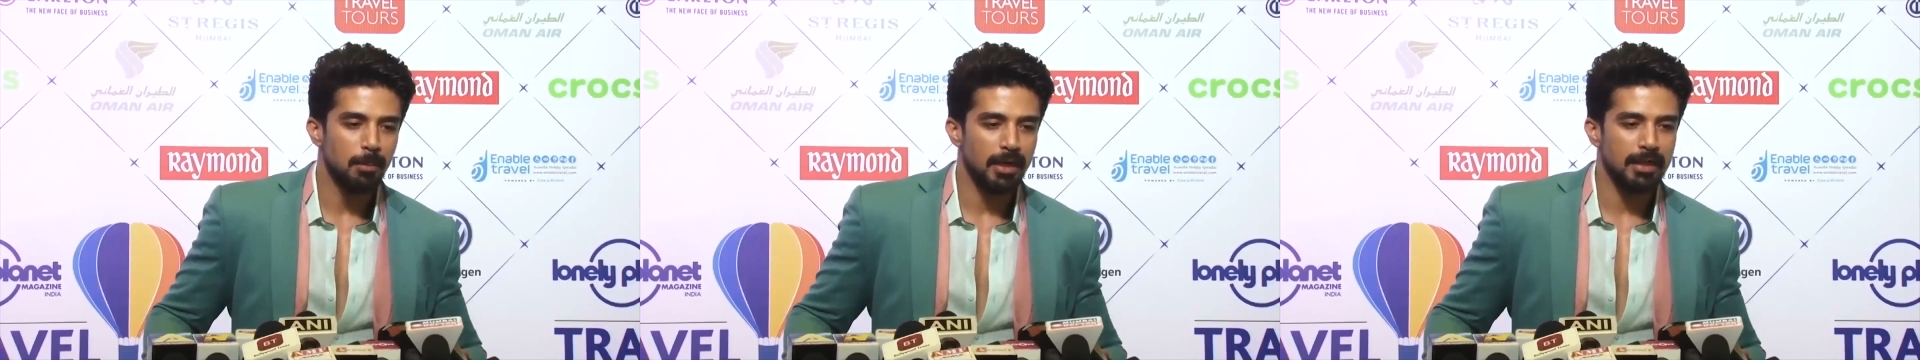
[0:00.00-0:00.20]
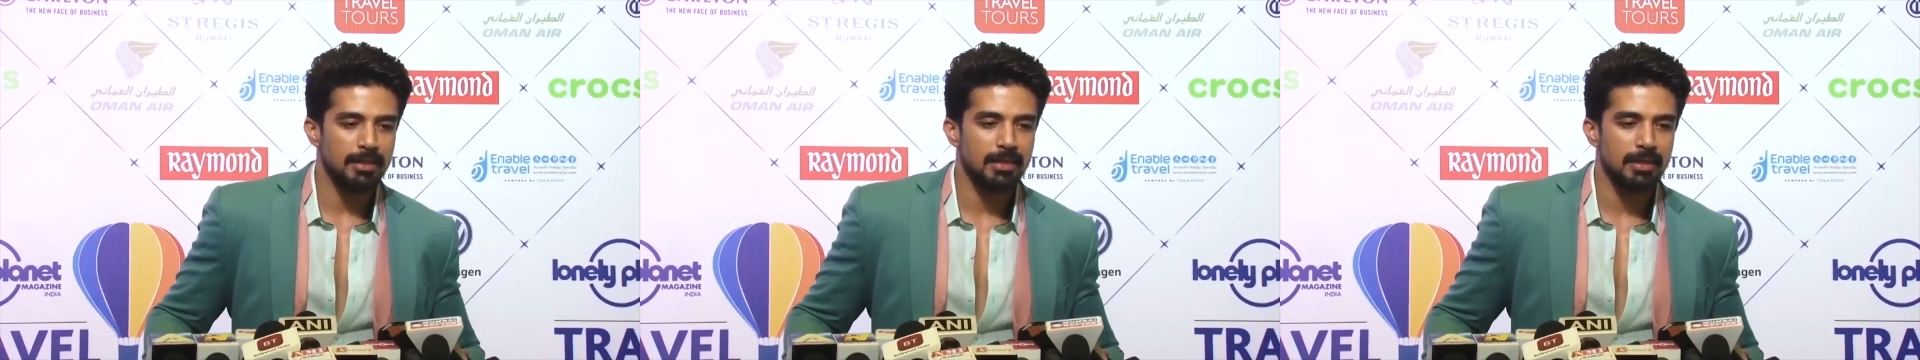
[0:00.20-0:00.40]

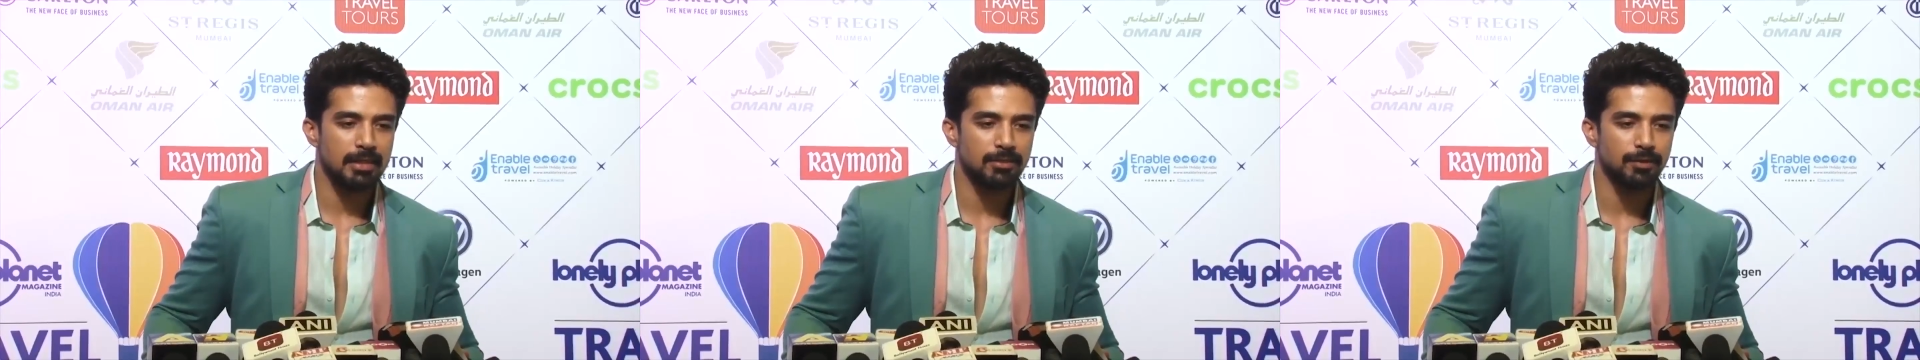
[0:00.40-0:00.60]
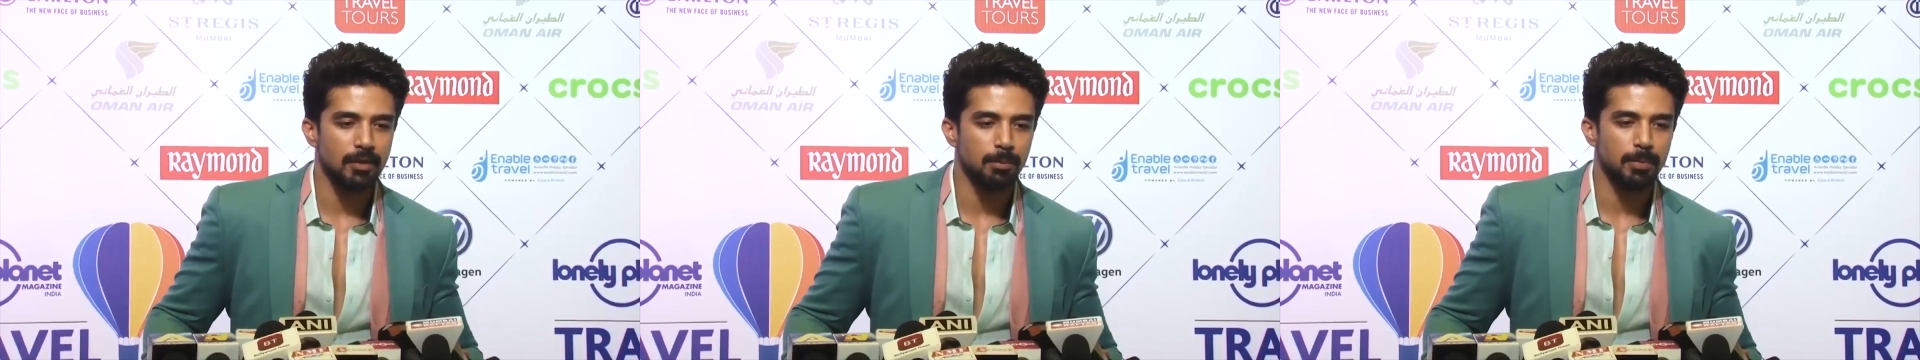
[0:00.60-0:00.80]
But I think
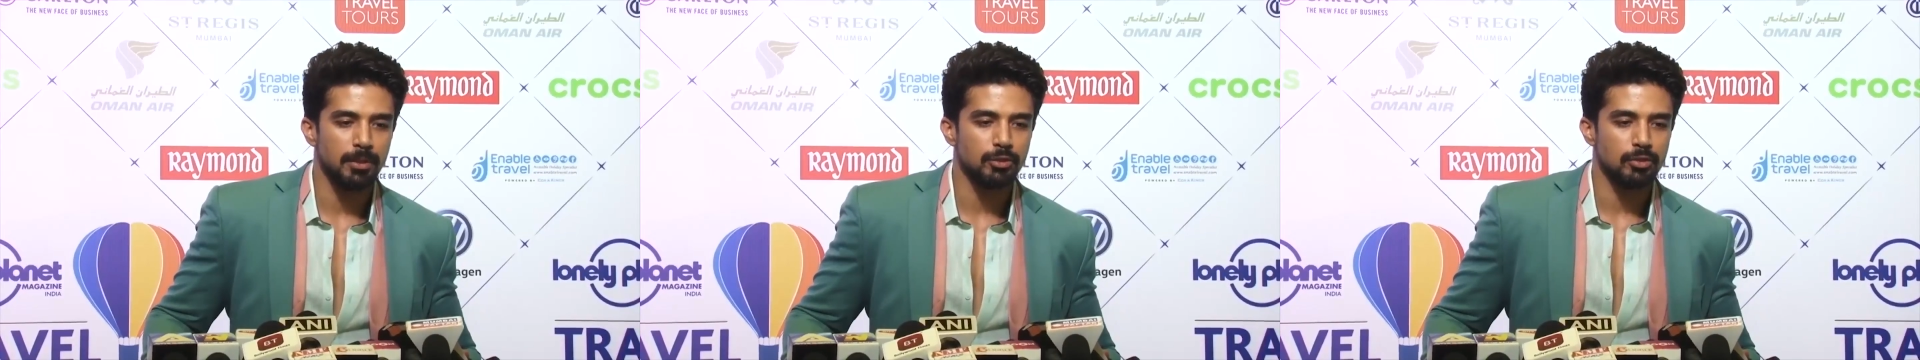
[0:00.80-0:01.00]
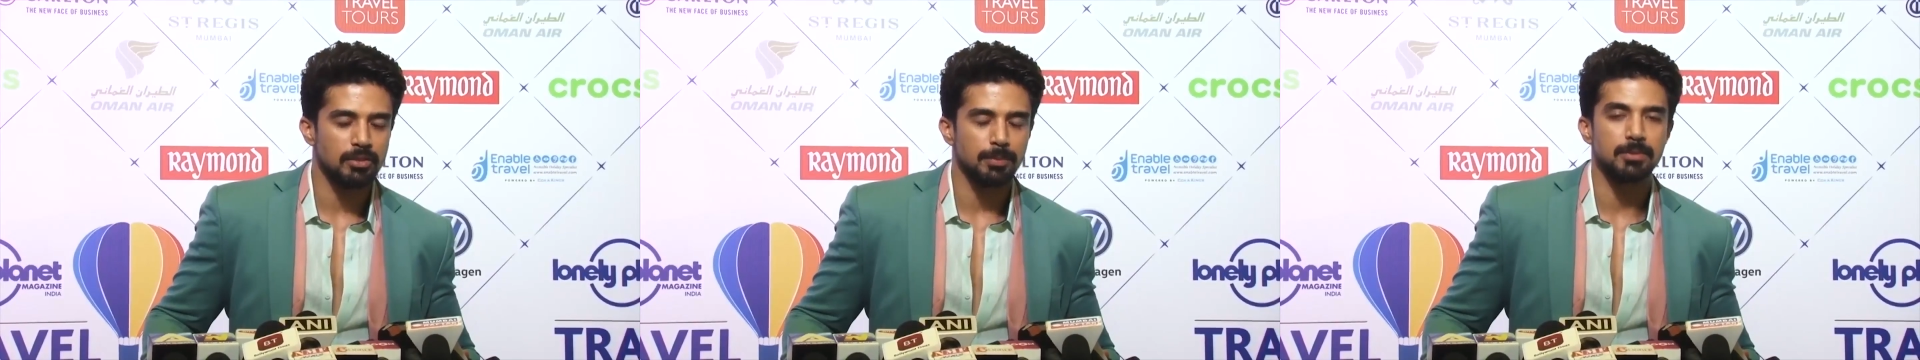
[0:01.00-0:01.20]
this film pe
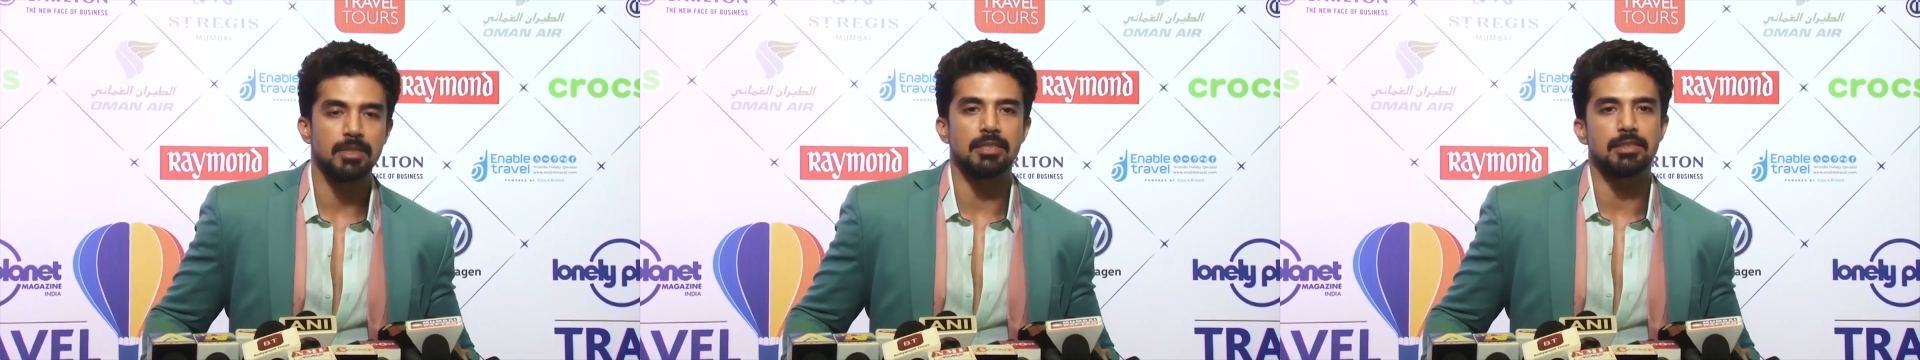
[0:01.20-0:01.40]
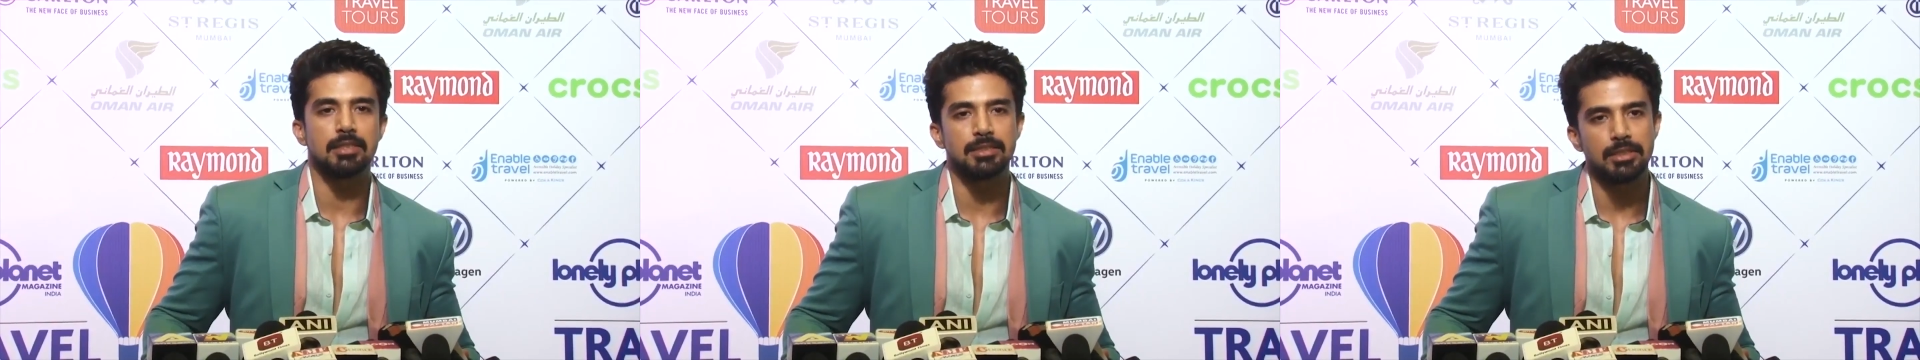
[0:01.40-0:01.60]
jo sabse achhi